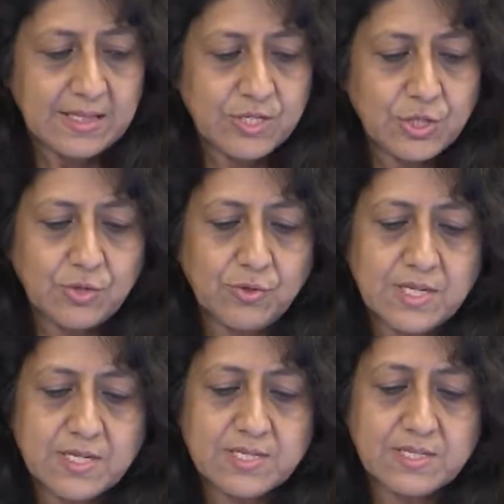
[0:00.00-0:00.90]
that, you know,
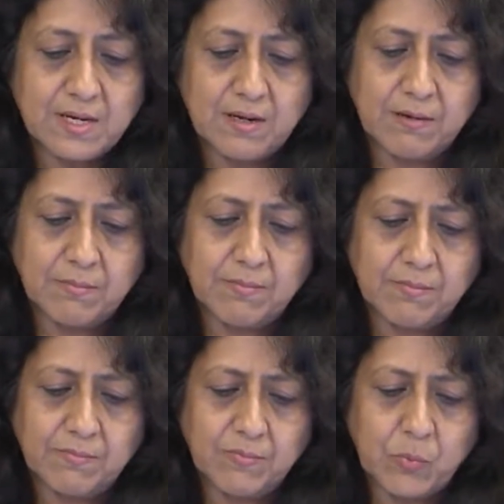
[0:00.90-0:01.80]
this,
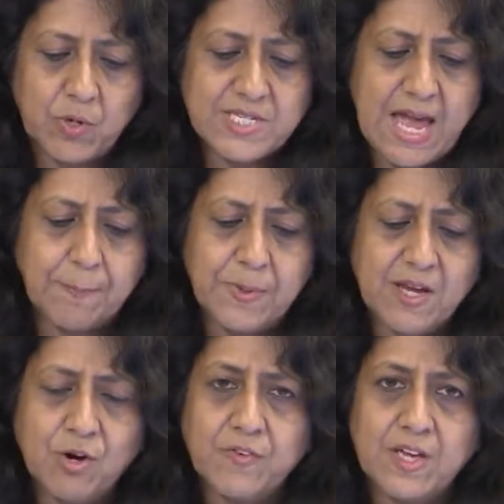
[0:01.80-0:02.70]
what's
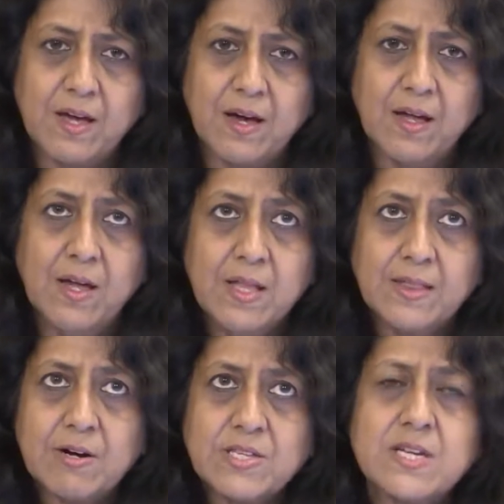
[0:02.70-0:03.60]
happening over here,
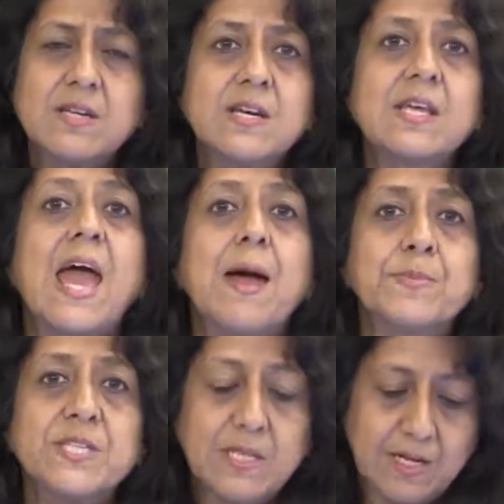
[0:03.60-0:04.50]
there are certain
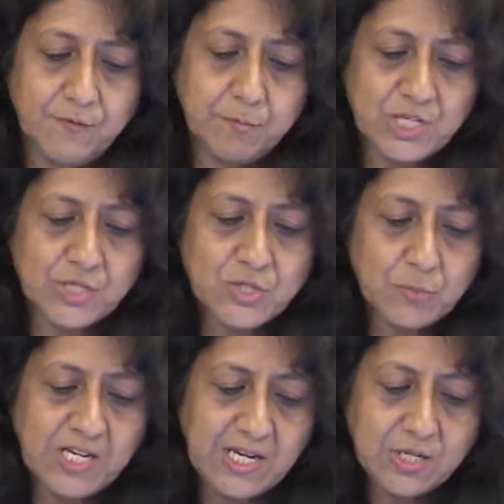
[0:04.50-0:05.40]
gaps in the information. So
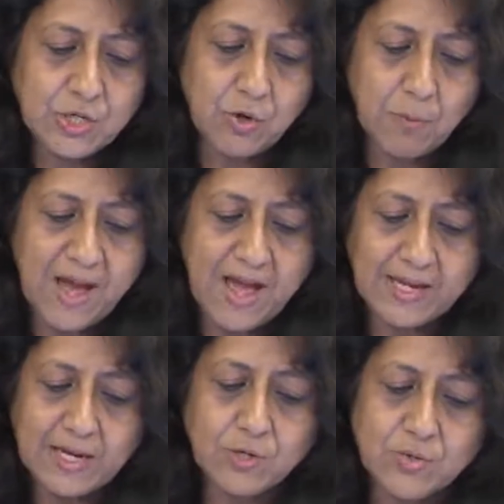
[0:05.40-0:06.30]
we need to go
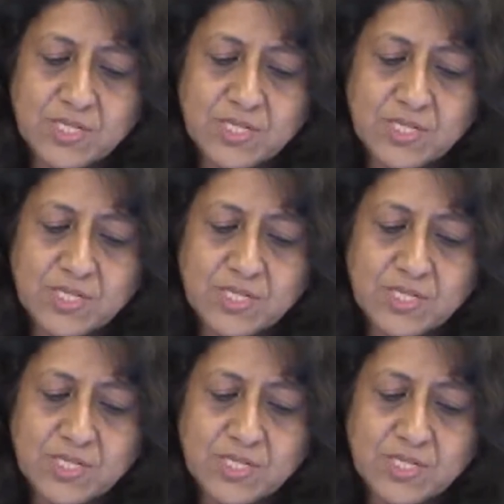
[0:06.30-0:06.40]
back and do